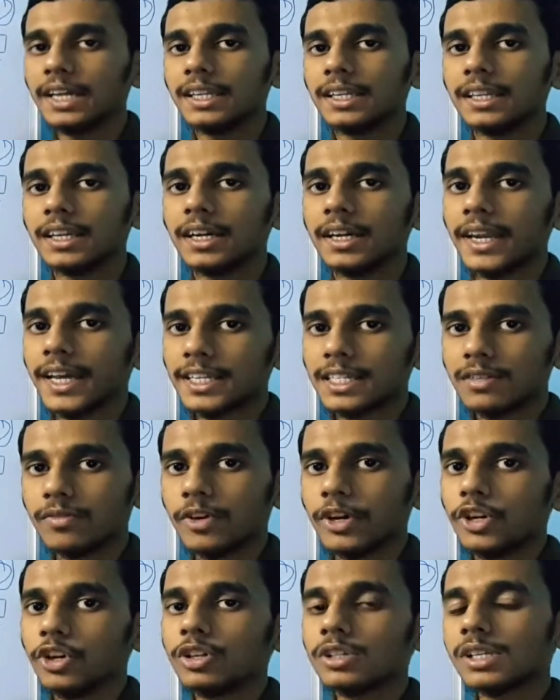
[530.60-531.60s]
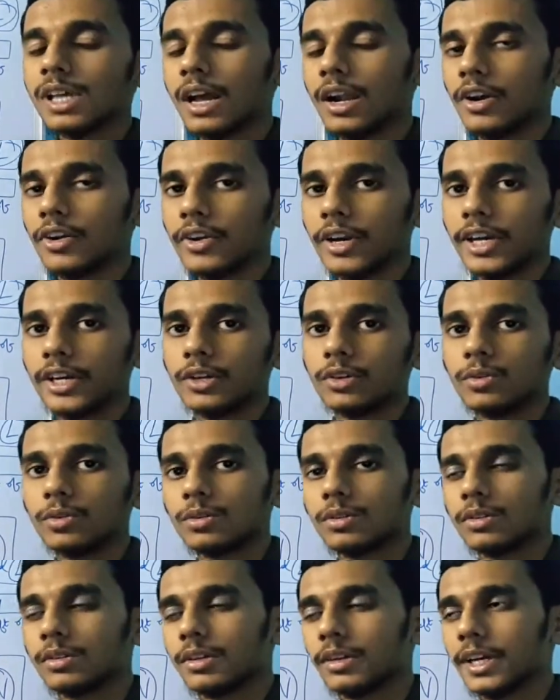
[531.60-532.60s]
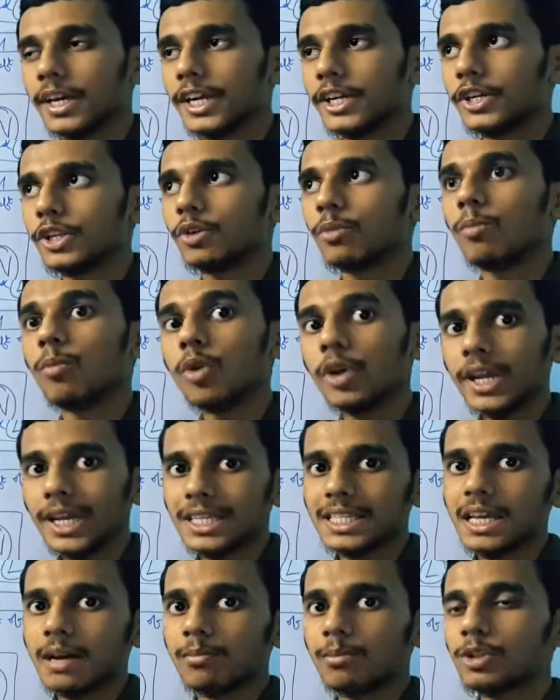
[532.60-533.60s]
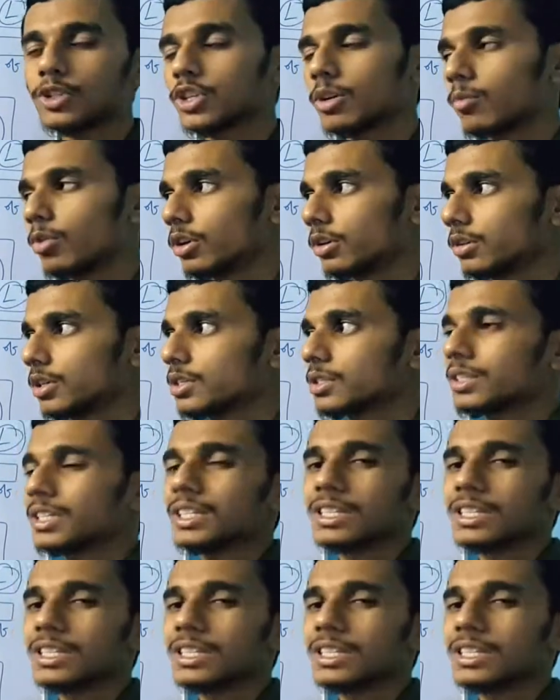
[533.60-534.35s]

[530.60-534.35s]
In the next videos, I'll try to get you more examples about this.